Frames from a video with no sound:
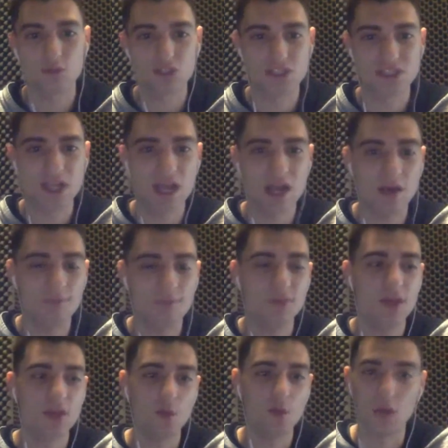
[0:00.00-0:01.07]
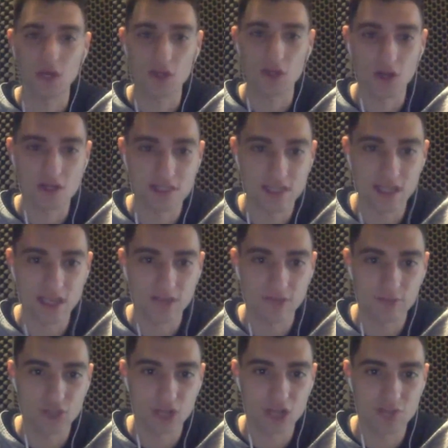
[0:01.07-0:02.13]
which set up the 1-yard sneak
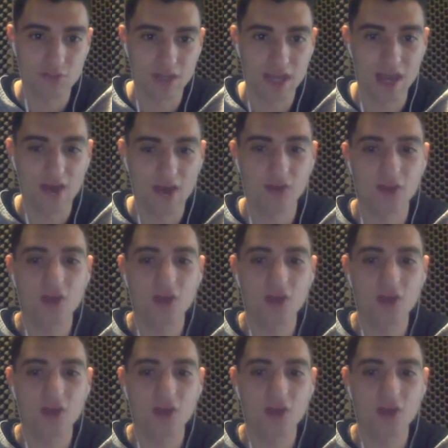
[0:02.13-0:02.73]
from Josh McCown.